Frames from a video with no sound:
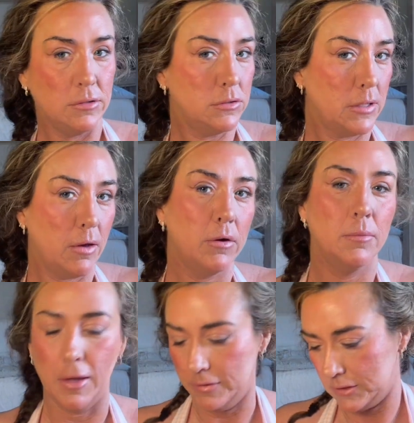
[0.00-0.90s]
You see how
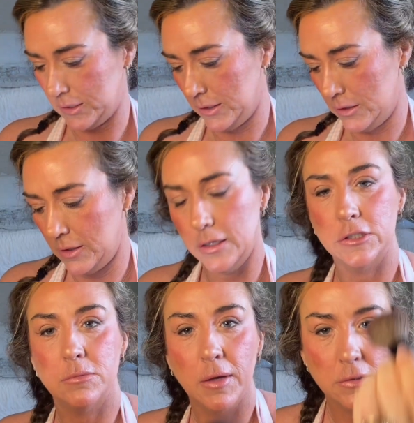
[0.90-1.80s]
my skin, it
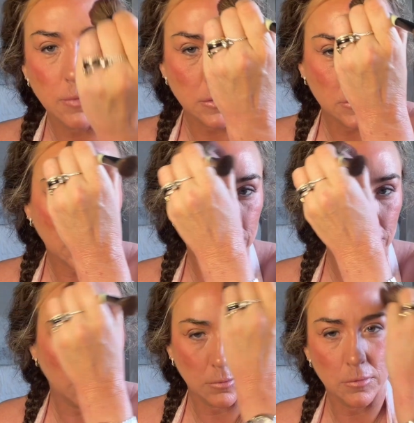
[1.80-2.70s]
just makes my skin
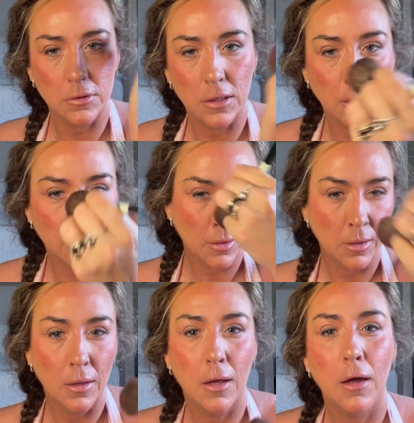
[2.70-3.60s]
look really
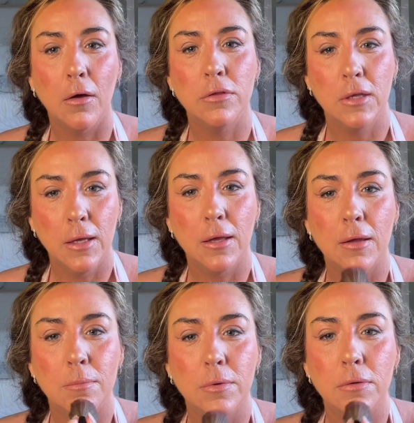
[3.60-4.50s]
healthy
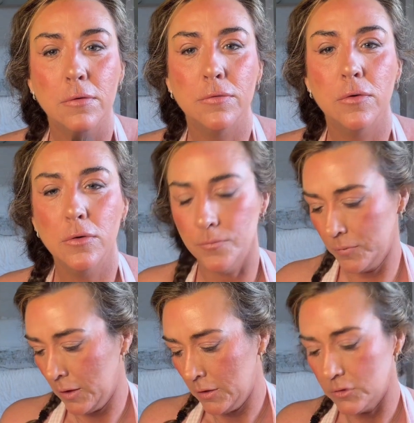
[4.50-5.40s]
and beautiful.
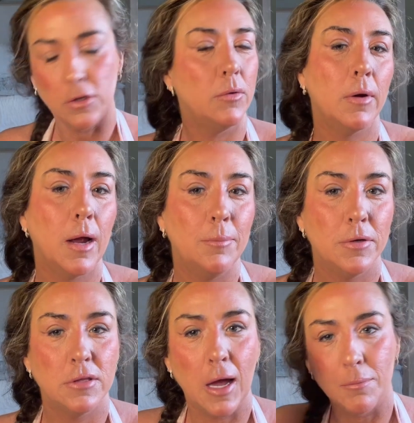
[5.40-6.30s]
So anywhere I
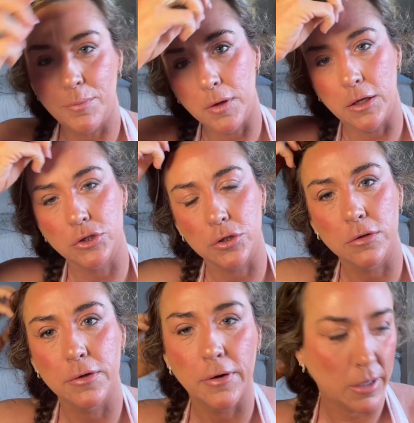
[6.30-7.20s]
put that blush
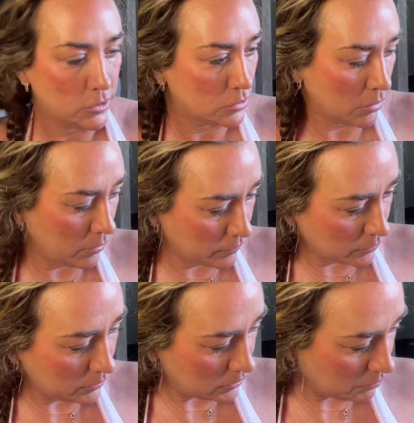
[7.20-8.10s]
earlier, I just go over
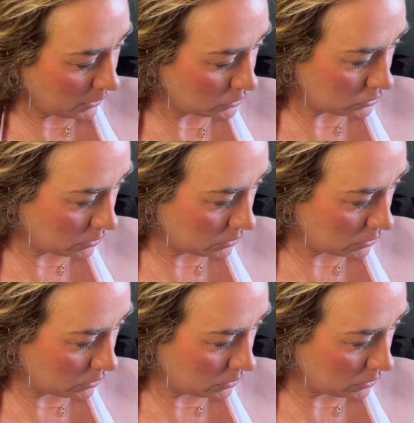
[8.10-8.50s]
it with the blush.